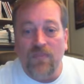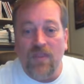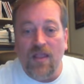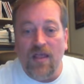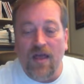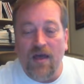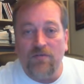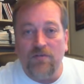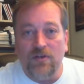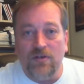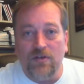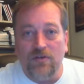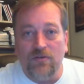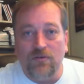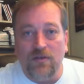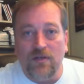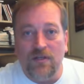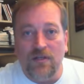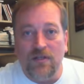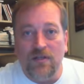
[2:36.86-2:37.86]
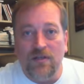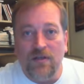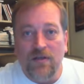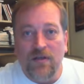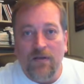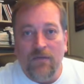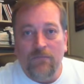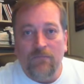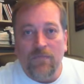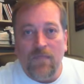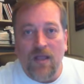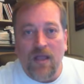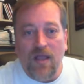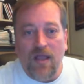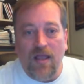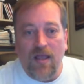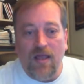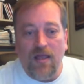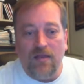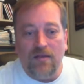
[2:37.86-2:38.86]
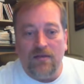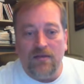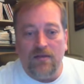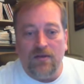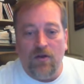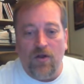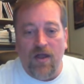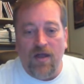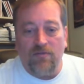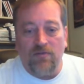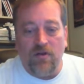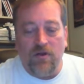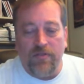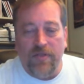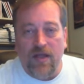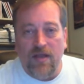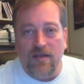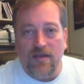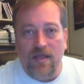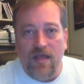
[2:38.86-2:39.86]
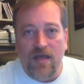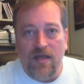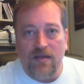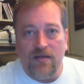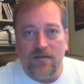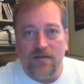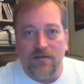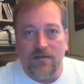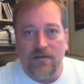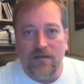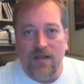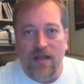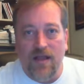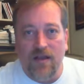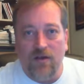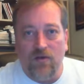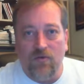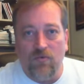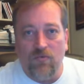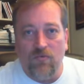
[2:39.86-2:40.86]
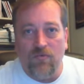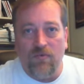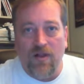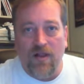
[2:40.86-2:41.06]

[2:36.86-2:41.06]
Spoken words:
having a degree and having all that debt kind of